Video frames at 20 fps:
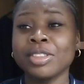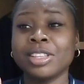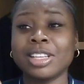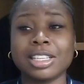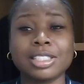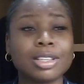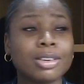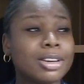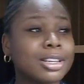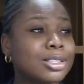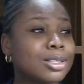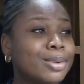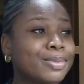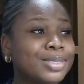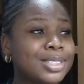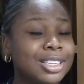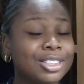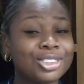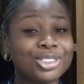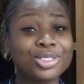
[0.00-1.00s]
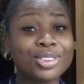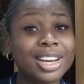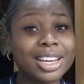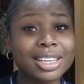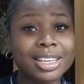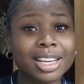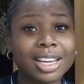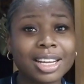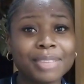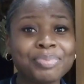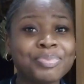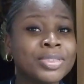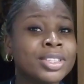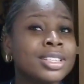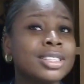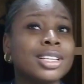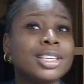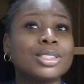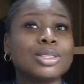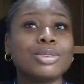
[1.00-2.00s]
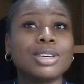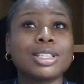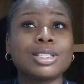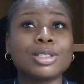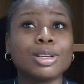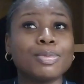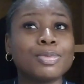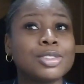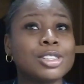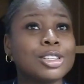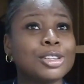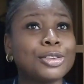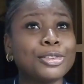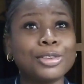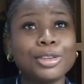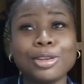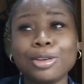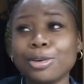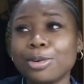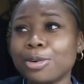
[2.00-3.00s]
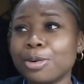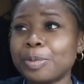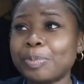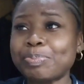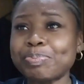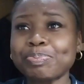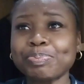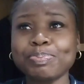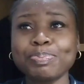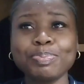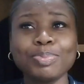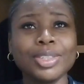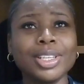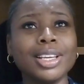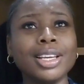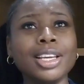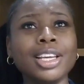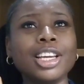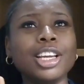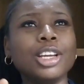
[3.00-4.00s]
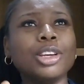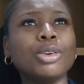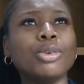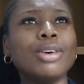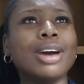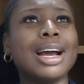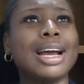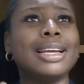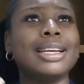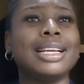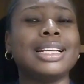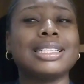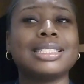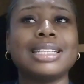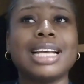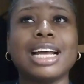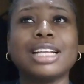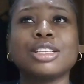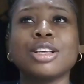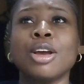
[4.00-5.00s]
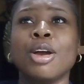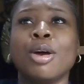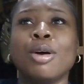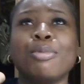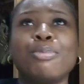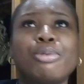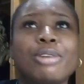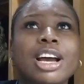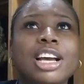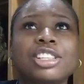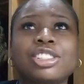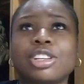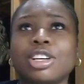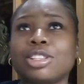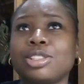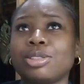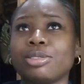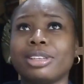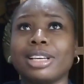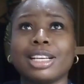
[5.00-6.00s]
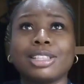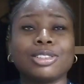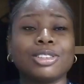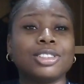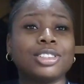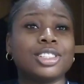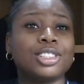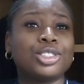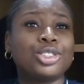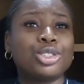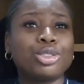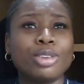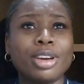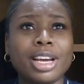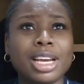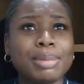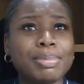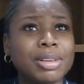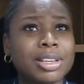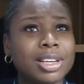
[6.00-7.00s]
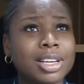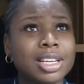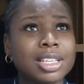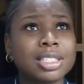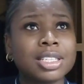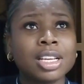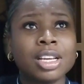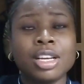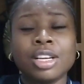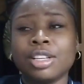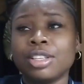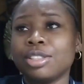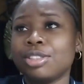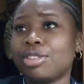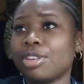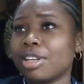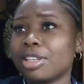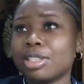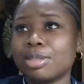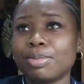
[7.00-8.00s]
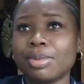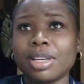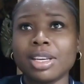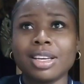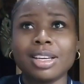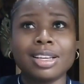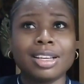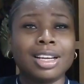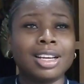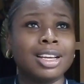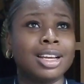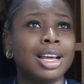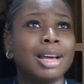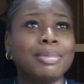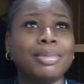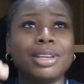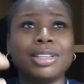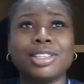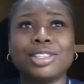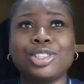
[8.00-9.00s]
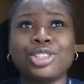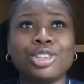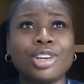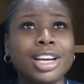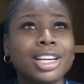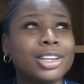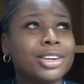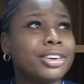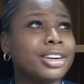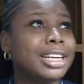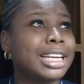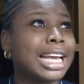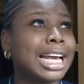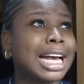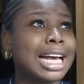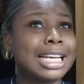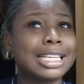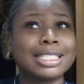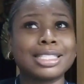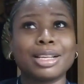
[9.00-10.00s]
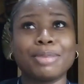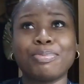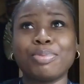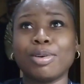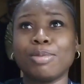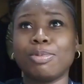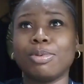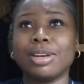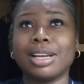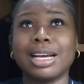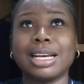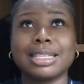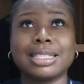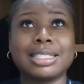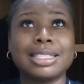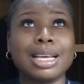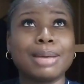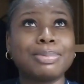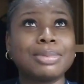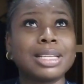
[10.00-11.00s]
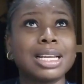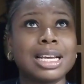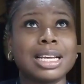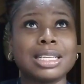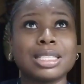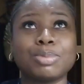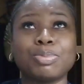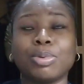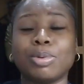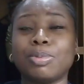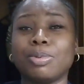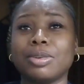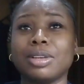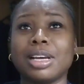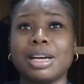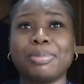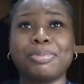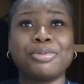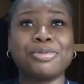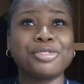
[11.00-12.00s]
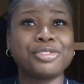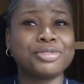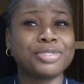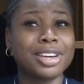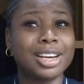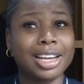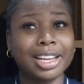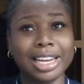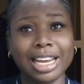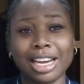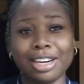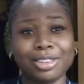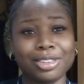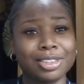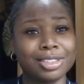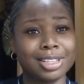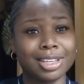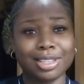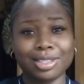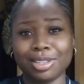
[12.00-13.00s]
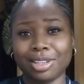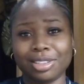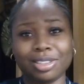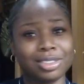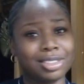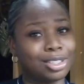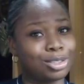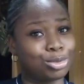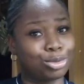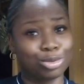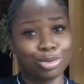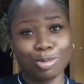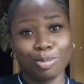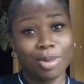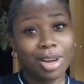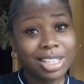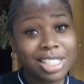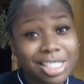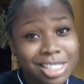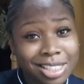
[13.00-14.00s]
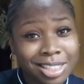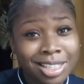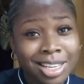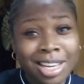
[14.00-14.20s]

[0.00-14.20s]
there's always something trending, there's always something new, you know, and there's that pressure to get on the trend, because trust me, I mean, the trend already has the popular acceptance, popular approval, and all that, so you don't need to do much.